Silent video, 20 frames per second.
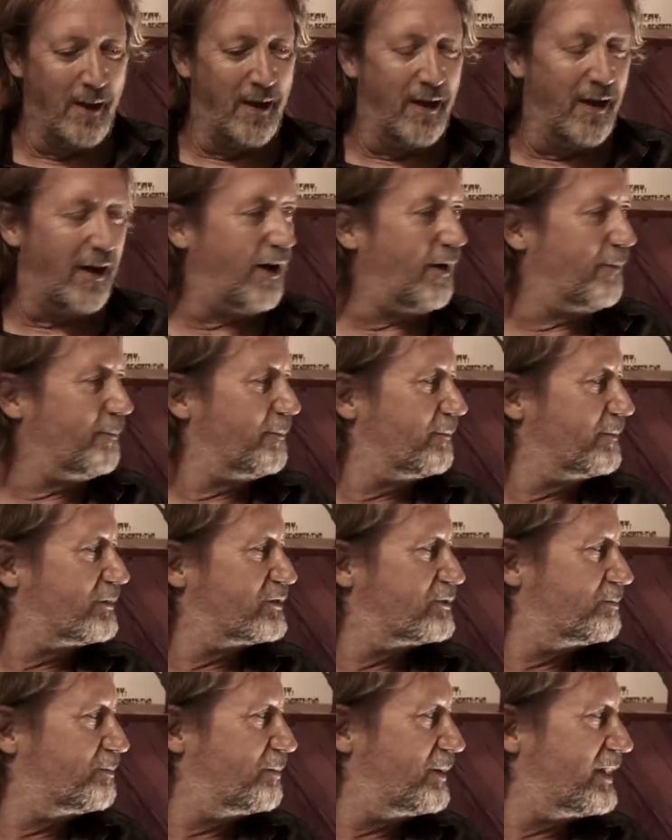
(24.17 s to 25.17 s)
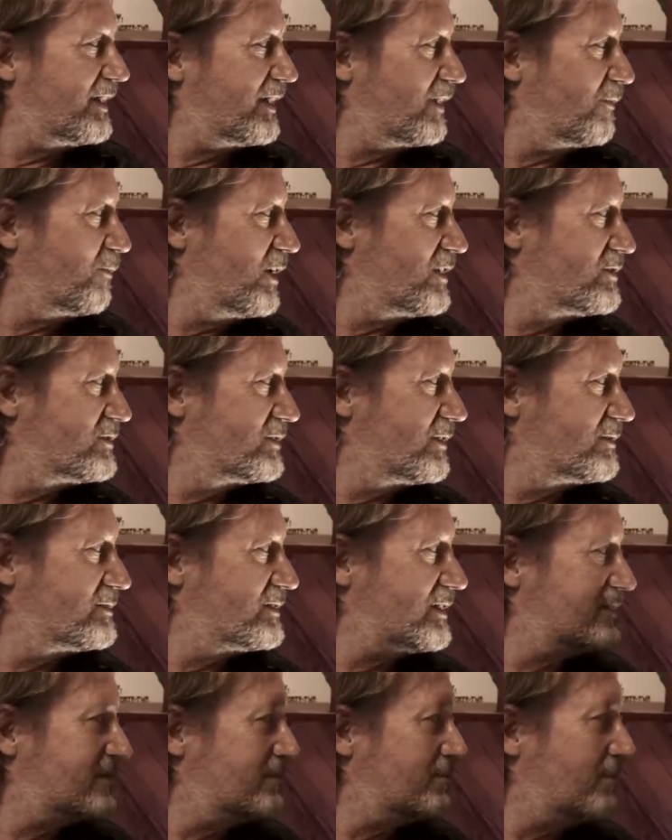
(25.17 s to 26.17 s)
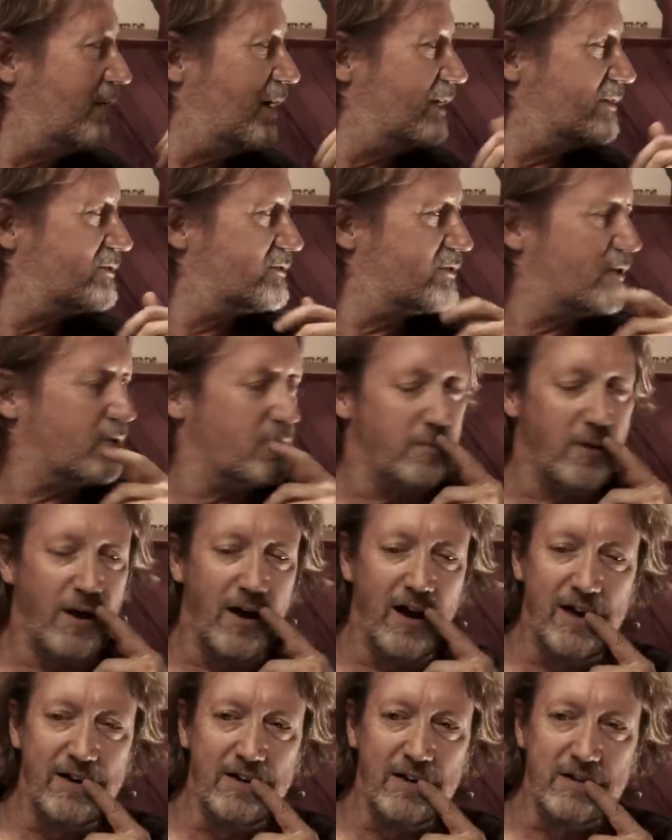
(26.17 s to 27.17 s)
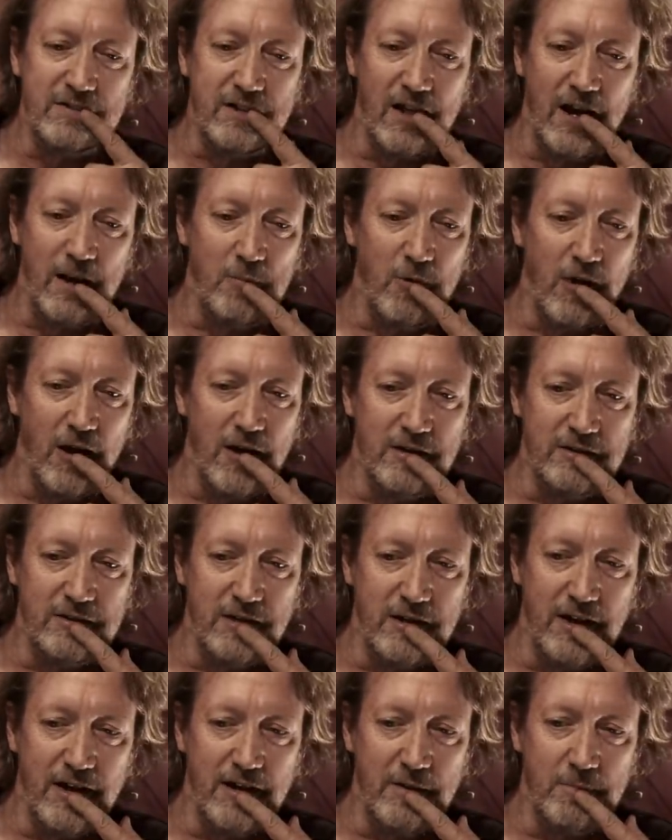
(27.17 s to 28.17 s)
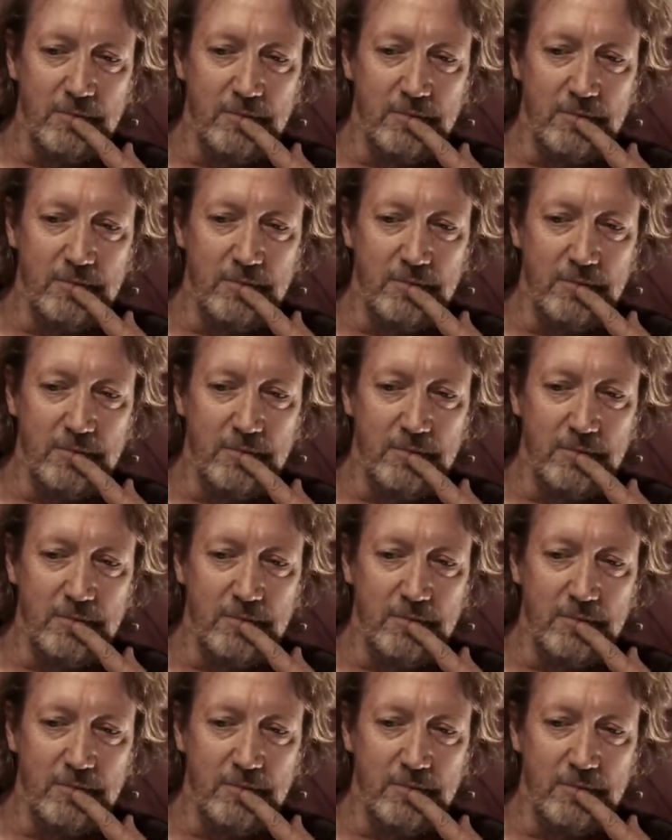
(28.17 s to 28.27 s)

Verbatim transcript: righty. Um, speaking of which, there's this monster behind us that I brought in today